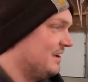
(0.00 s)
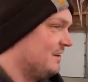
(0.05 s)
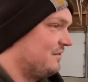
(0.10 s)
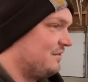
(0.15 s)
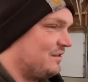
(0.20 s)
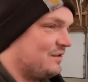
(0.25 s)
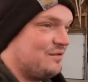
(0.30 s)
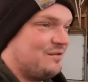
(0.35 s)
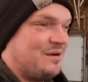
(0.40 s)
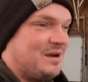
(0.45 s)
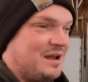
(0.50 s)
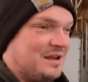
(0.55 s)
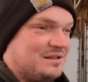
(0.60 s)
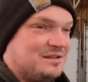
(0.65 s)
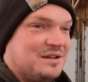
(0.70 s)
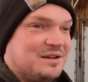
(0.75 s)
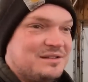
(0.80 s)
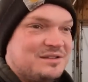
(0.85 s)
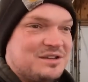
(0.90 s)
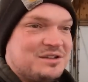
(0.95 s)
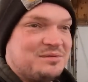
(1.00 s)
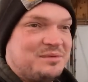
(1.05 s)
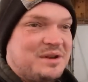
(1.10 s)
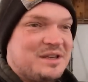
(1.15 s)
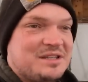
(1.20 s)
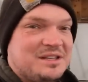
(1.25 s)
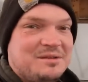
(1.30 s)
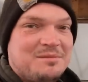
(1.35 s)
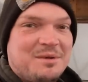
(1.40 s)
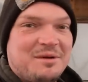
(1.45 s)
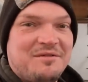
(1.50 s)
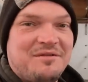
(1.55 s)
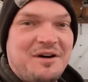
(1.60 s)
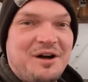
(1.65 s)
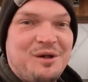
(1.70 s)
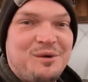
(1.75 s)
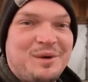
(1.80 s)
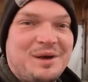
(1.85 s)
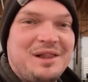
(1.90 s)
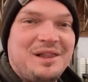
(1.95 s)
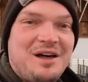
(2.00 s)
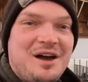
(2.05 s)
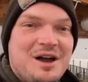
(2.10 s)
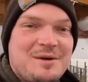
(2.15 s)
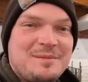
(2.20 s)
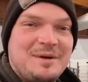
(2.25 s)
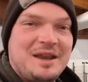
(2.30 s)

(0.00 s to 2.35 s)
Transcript: If you just recently been following along,